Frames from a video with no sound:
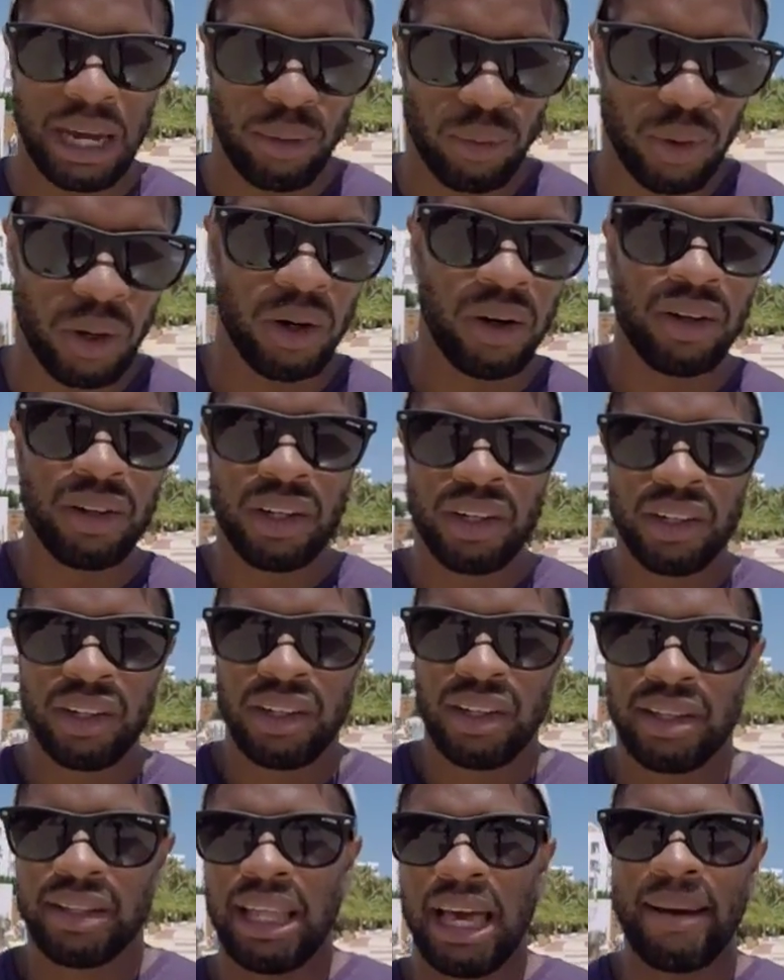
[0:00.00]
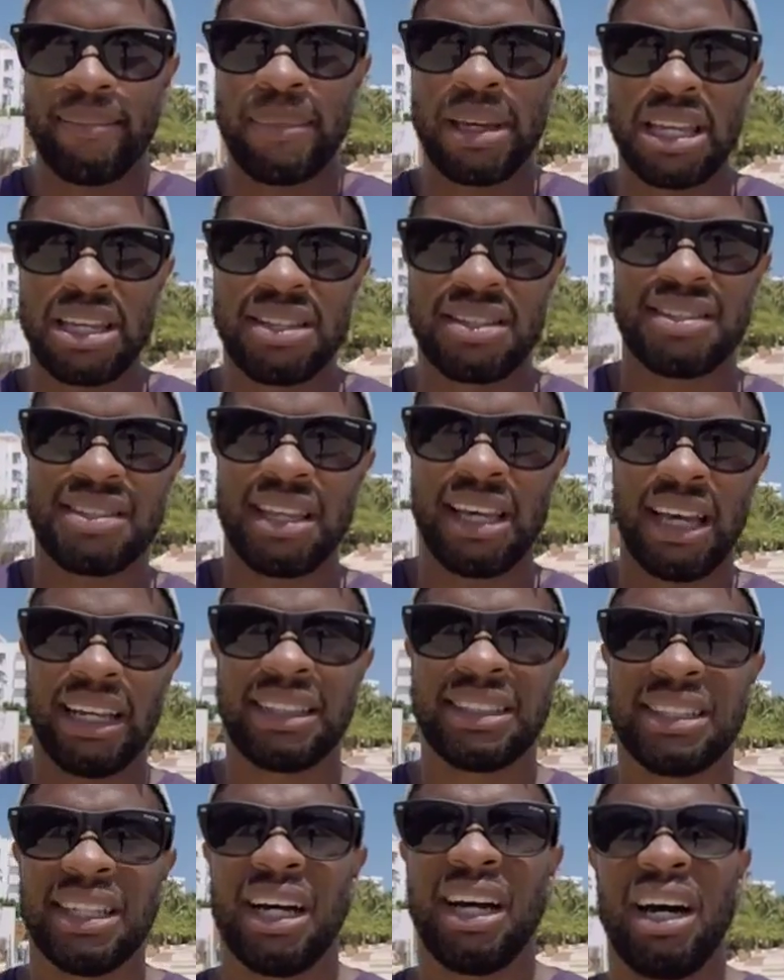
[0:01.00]
Well, that means
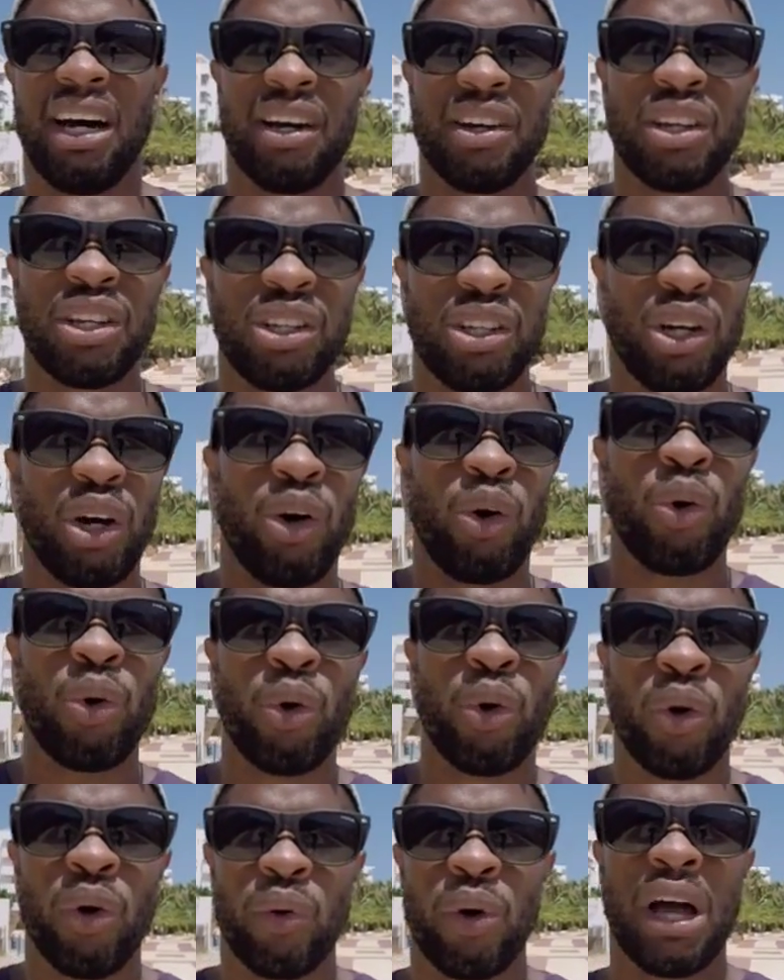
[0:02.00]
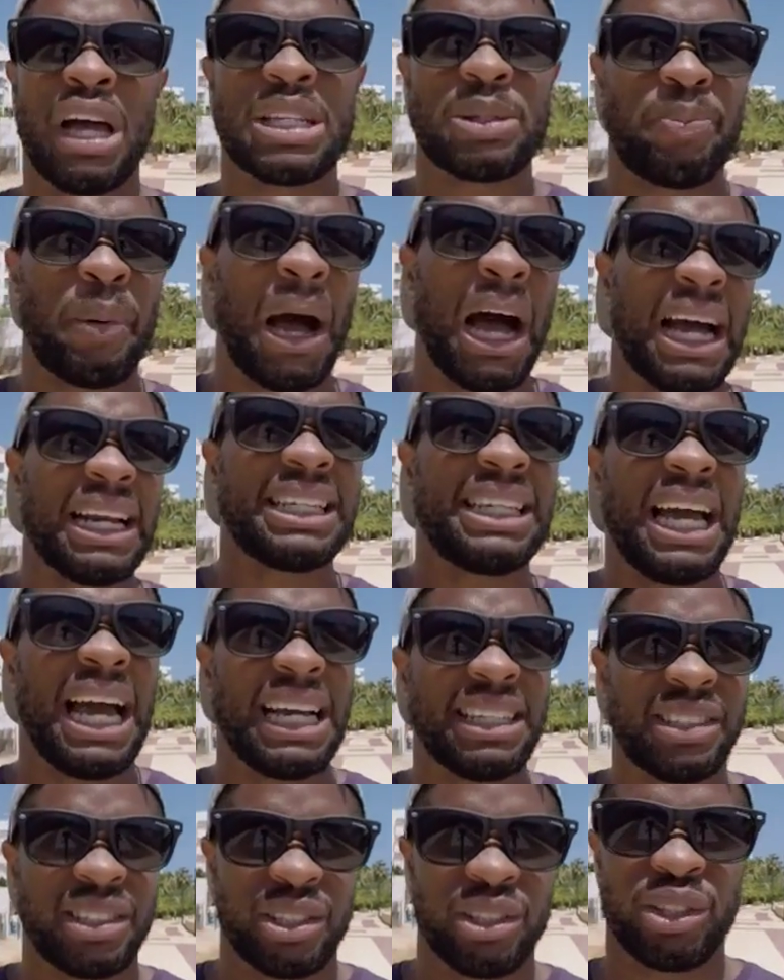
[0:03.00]
that as
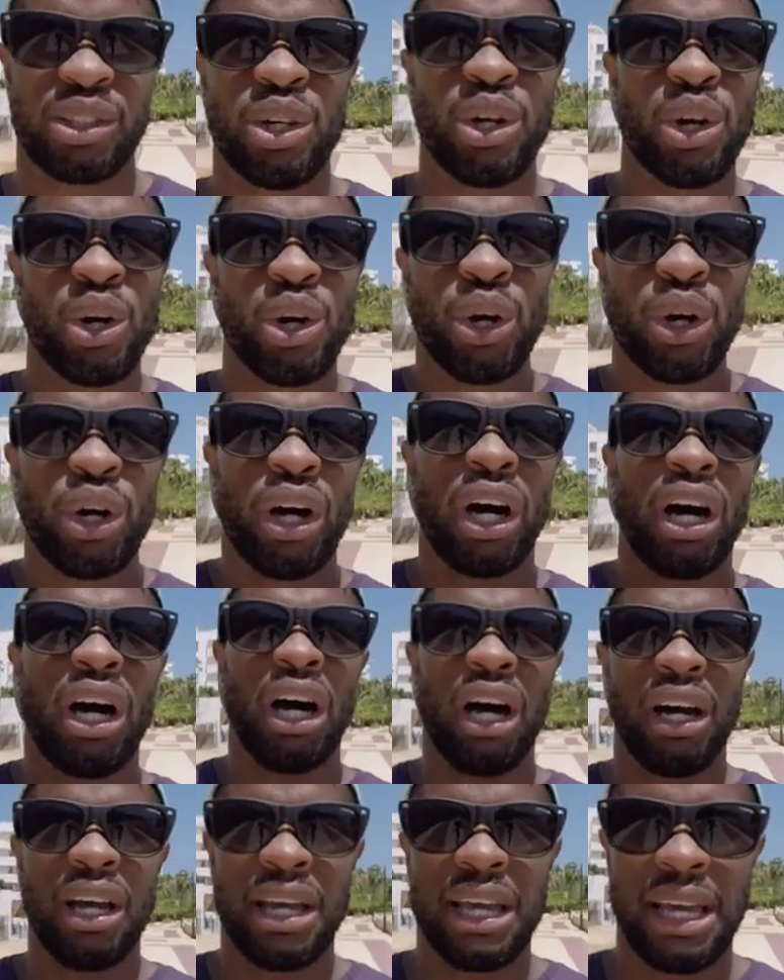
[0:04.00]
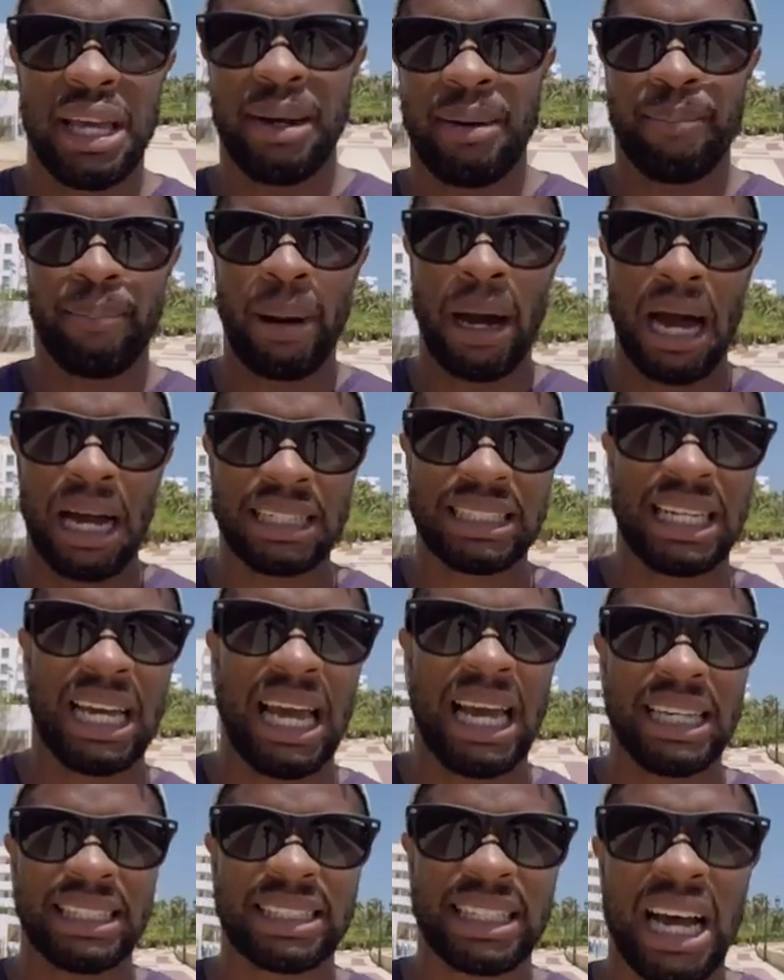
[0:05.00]
podcasters and
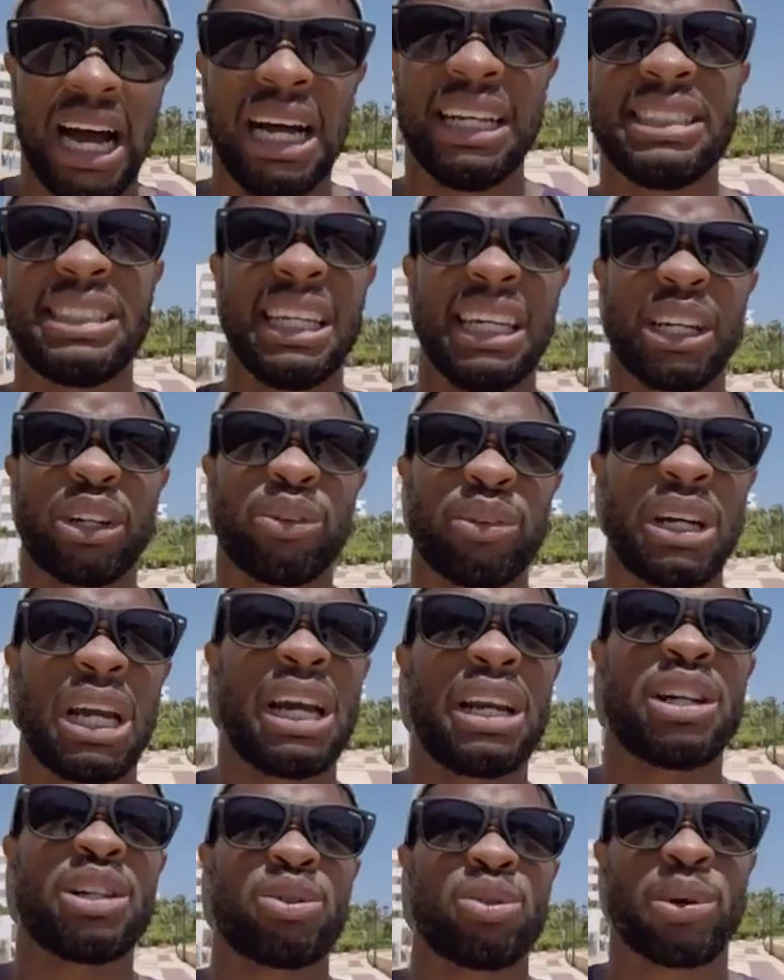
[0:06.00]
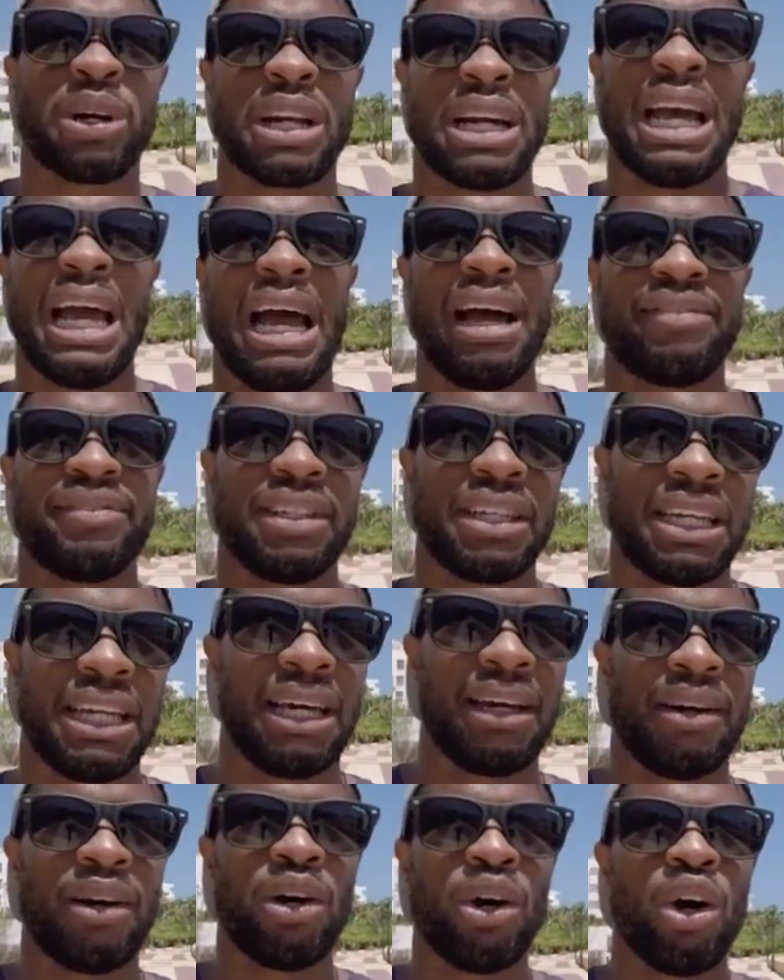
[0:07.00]
podcast content creators, we're going to have to
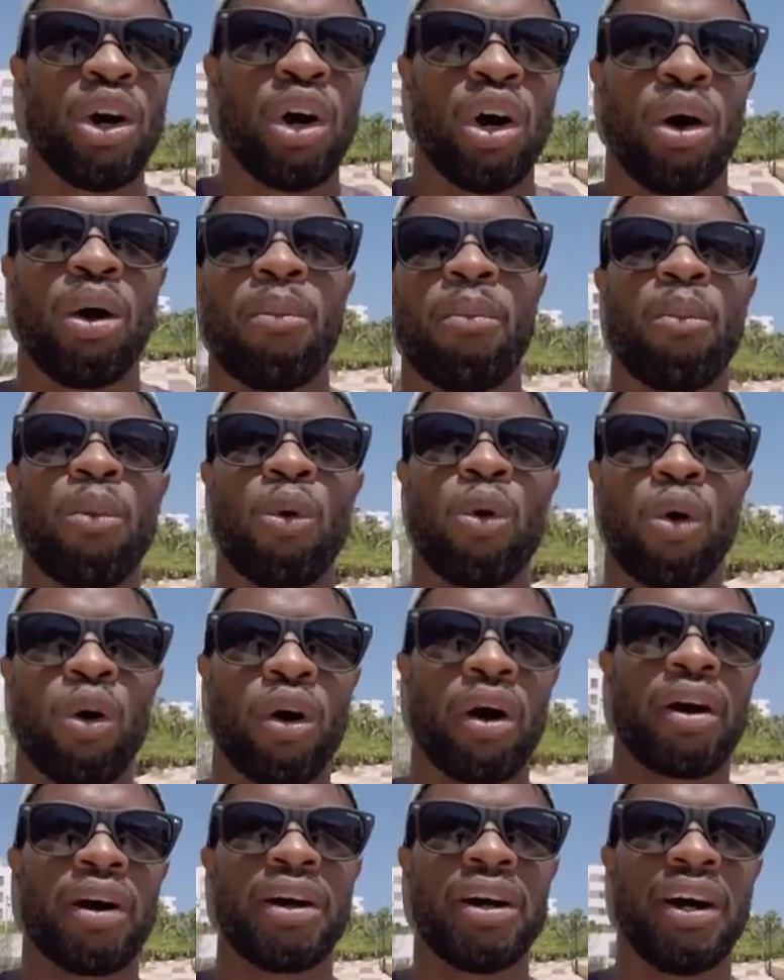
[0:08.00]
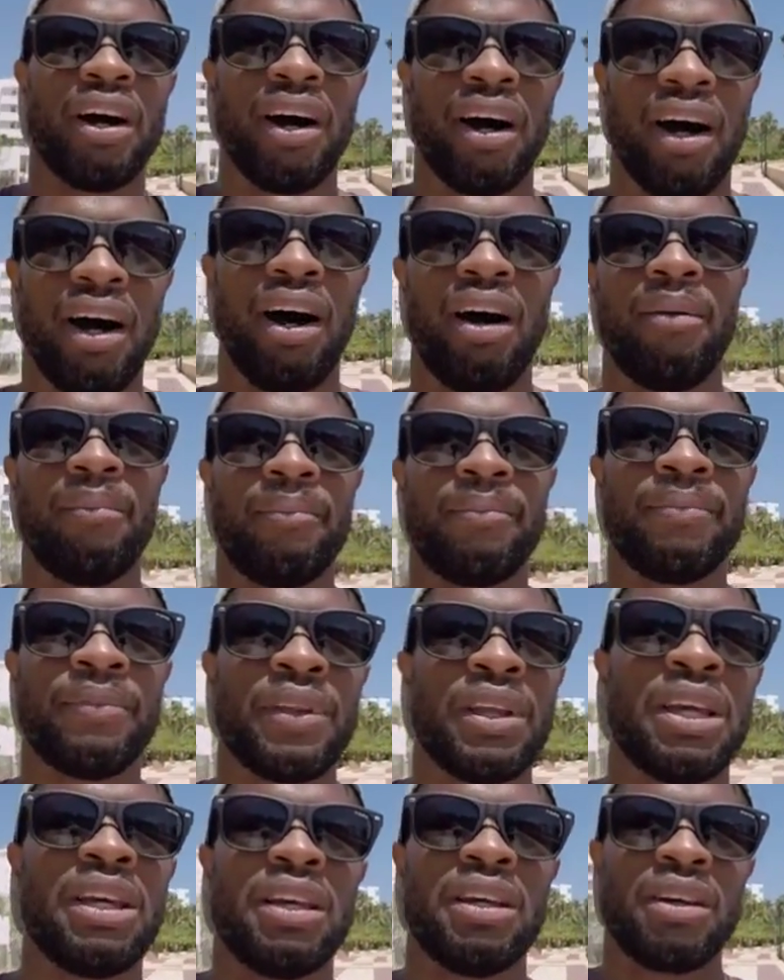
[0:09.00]
get more
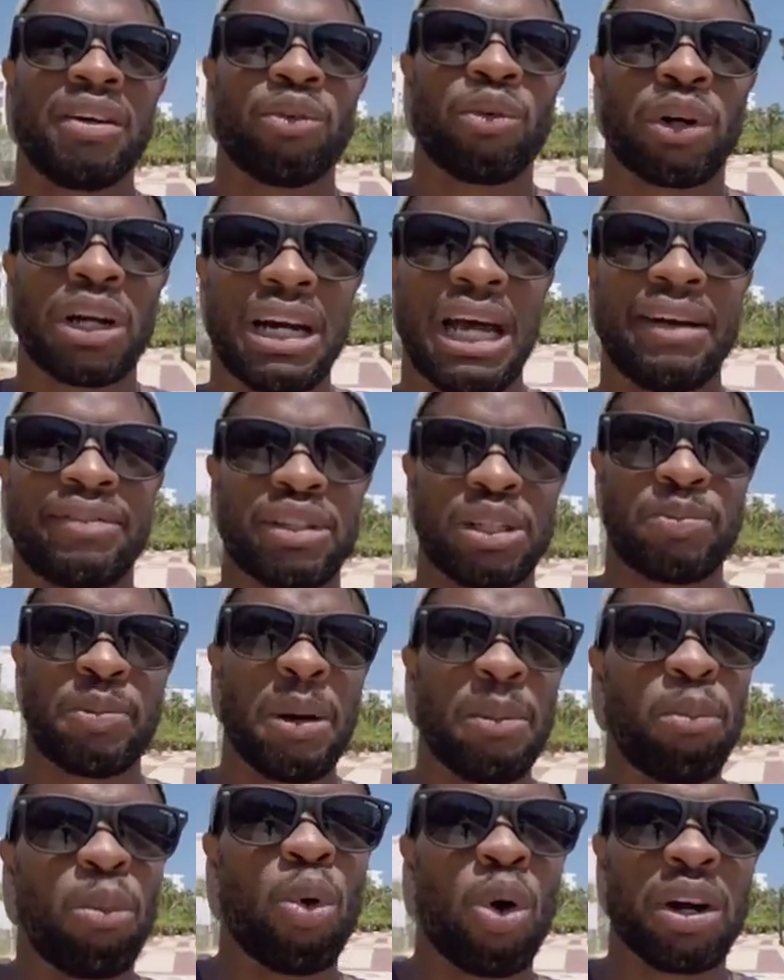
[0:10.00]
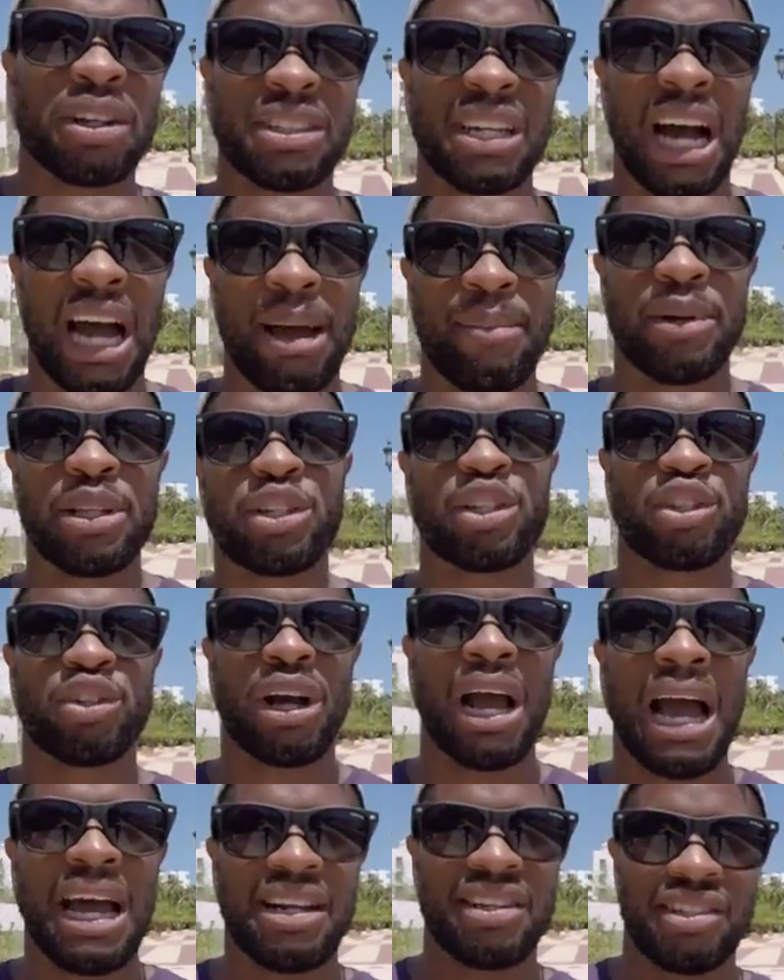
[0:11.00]
we're going to have to spend more time and
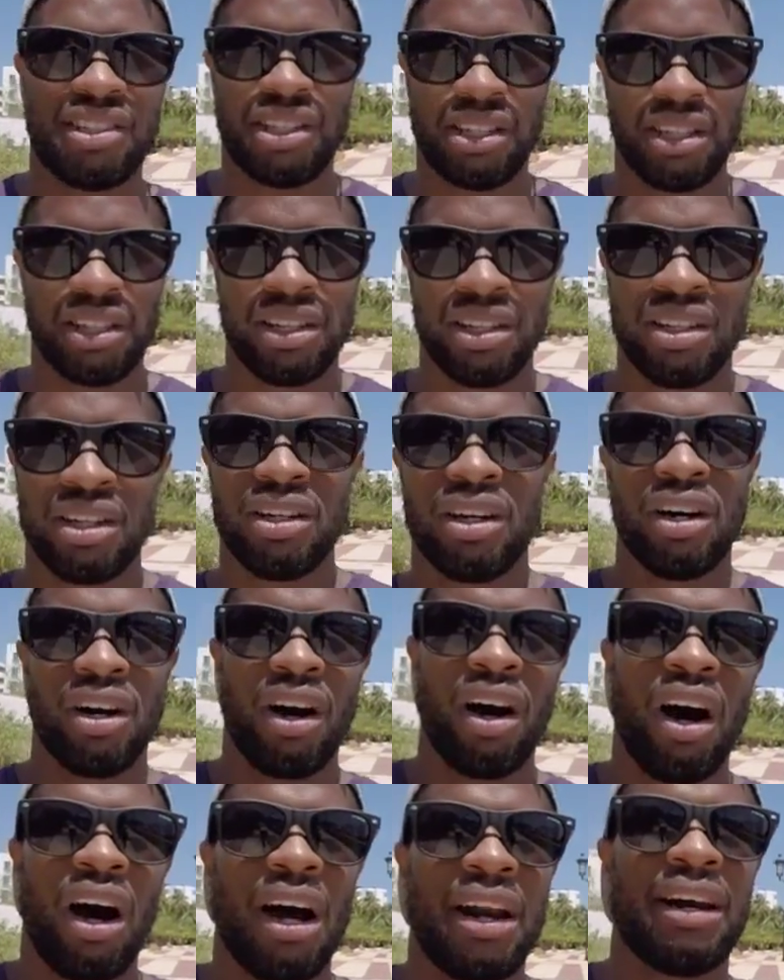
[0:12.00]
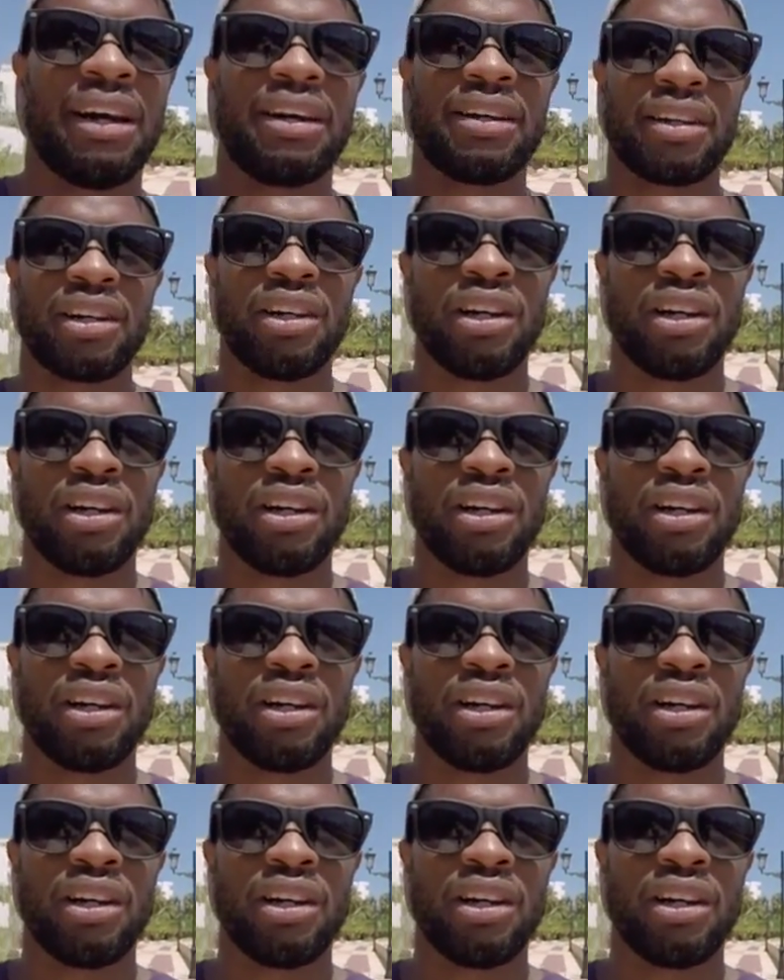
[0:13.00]
strategy on